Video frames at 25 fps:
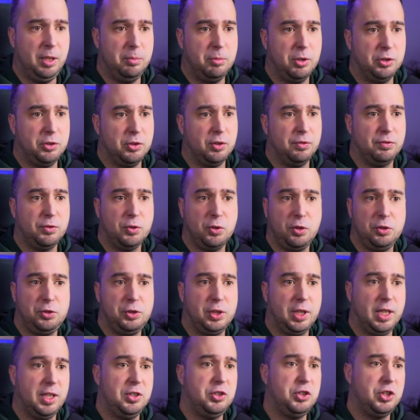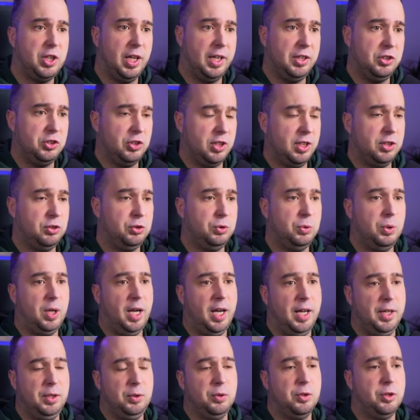but of course you can change this to
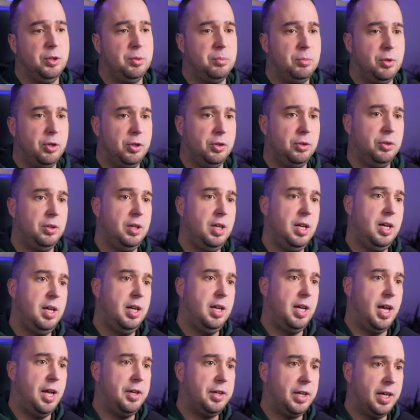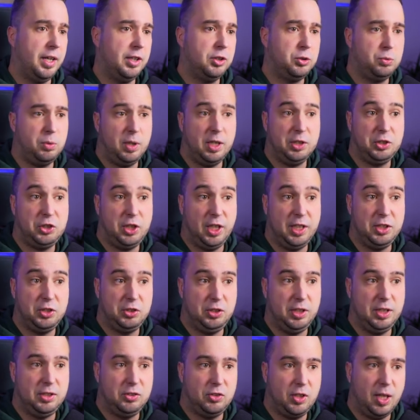any other model and you can as well change
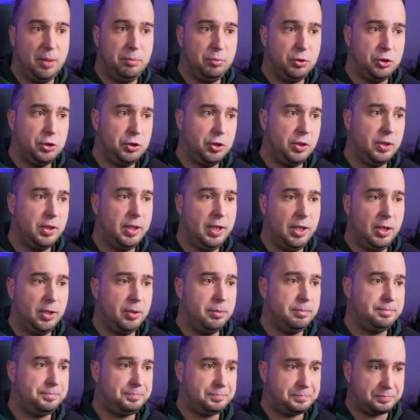the temperature here.